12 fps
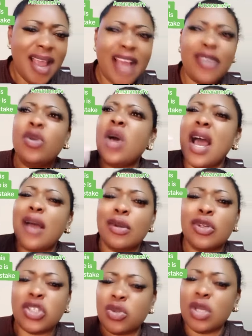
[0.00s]
I don't know how
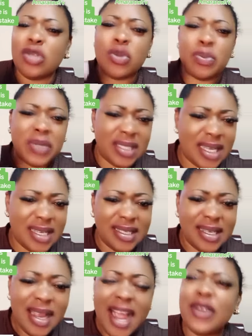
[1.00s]
long she's going to pretend.
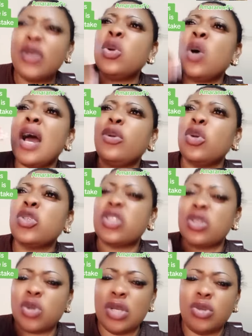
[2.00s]
I don't know how long
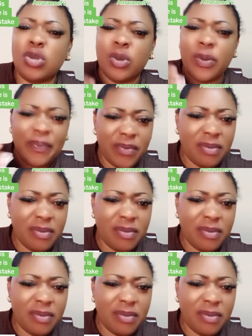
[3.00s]
she's going to